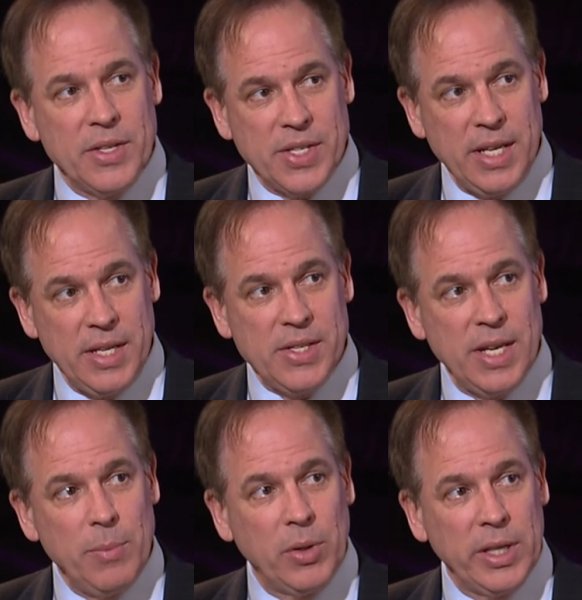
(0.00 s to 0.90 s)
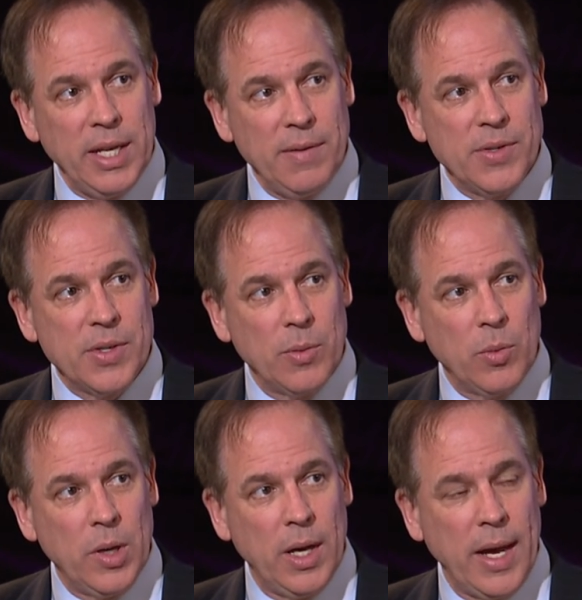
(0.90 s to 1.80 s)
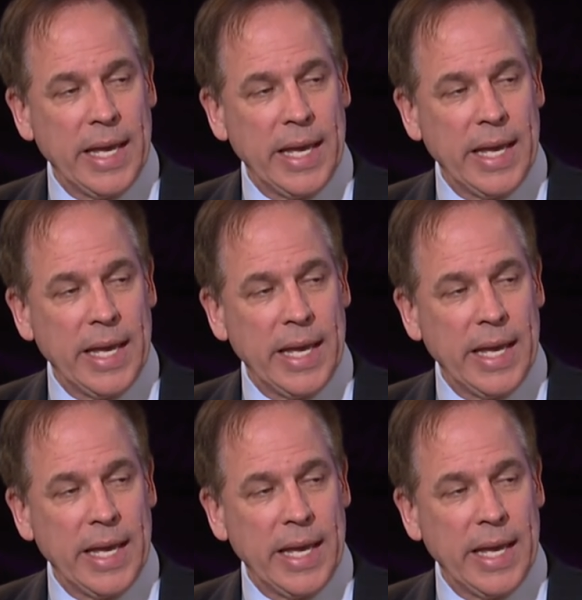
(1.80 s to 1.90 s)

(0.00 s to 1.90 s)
the CDC believes, uh,